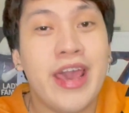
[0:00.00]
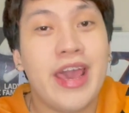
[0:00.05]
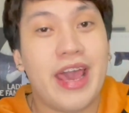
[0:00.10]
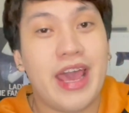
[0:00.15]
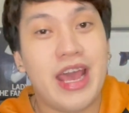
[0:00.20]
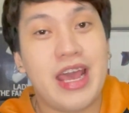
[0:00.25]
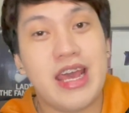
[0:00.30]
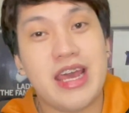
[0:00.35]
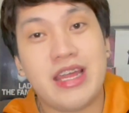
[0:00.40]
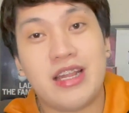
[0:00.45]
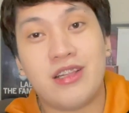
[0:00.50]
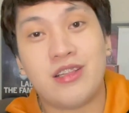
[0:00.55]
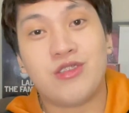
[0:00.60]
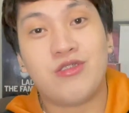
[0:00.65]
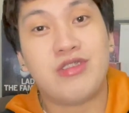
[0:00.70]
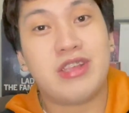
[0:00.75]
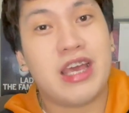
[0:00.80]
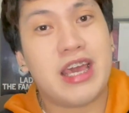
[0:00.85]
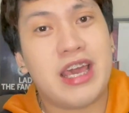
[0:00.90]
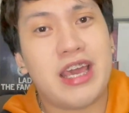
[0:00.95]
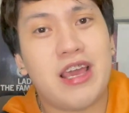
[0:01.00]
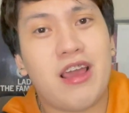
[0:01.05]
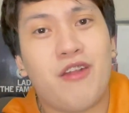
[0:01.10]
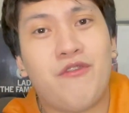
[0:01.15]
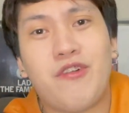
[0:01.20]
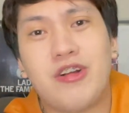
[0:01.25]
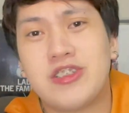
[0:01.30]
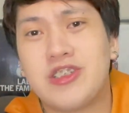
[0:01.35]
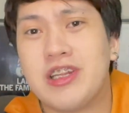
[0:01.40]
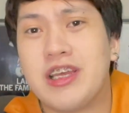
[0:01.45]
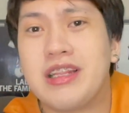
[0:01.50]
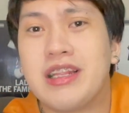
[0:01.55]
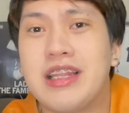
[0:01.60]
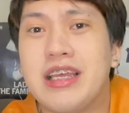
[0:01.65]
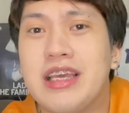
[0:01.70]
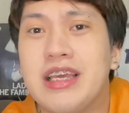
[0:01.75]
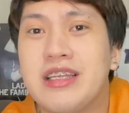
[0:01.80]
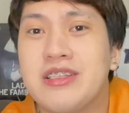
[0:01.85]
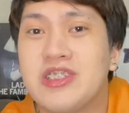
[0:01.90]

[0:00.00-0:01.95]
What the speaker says: And today, unfortunately,